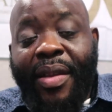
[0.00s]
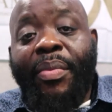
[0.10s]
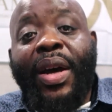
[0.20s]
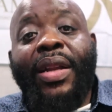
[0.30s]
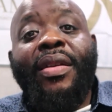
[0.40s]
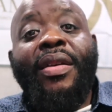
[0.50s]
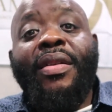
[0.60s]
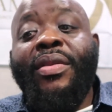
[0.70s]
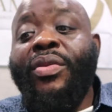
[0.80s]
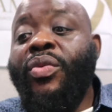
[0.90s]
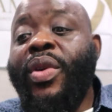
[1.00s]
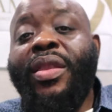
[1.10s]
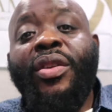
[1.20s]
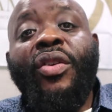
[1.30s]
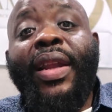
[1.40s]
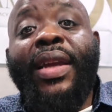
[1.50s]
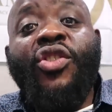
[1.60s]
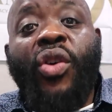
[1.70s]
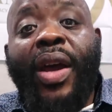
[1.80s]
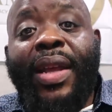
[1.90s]
But we thoroughly
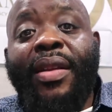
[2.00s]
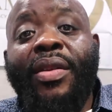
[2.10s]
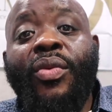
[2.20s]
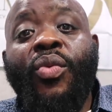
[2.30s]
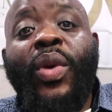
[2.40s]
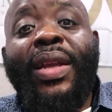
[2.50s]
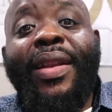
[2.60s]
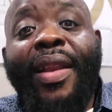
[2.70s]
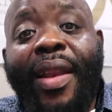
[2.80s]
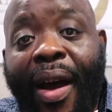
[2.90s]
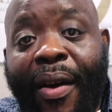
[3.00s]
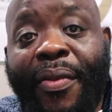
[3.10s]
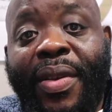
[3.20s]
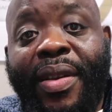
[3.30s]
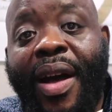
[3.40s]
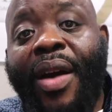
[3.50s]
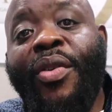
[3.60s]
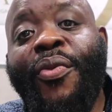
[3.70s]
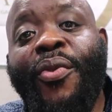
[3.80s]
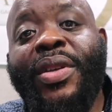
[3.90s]
enjoyed it. We loved
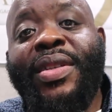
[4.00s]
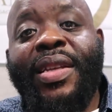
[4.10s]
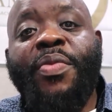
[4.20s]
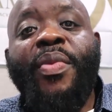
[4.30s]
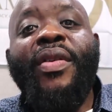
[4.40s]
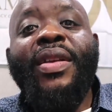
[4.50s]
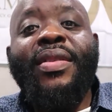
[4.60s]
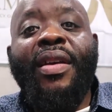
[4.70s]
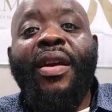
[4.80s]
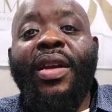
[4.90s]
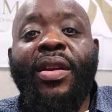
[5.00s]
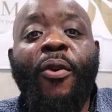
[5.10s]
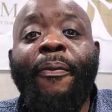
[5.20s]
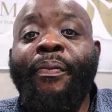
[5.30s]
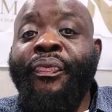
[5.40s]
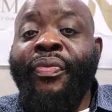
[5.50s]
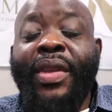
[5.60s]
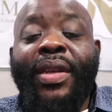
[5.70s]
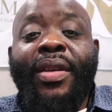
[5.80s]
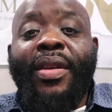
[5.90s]
our first experience there.
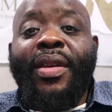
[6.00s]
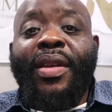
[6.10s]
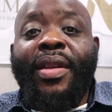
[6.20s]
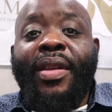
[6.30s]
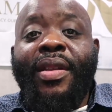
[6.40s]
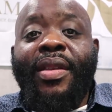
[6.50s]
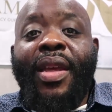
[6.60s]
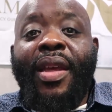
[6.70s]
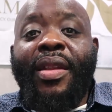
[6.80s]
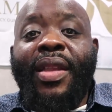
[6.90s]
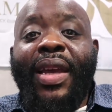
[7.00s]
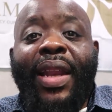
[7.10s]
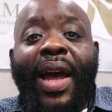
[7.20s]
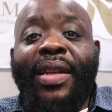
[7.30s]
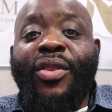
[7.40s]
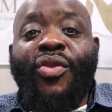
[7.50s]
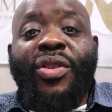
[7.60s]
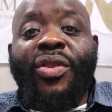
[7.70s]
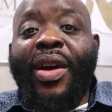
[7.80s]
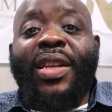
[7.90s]
The Atlantis
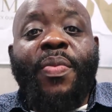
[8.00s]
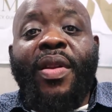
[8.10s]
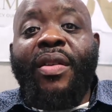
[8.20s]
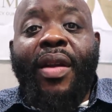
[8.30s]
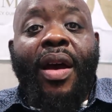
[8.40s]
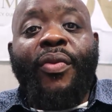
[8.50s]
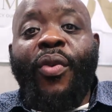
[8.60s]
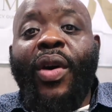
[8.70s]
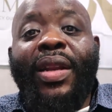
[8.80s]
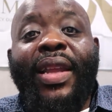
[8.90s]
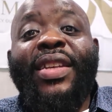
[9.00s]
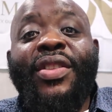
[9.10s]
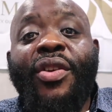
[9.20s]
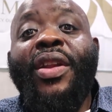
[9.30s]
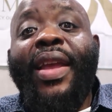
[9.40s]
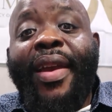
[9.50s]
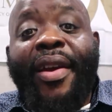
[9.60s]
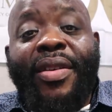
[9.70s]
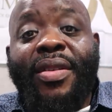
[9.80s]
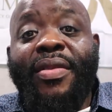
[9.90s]
Resort has been around for at least 30 years.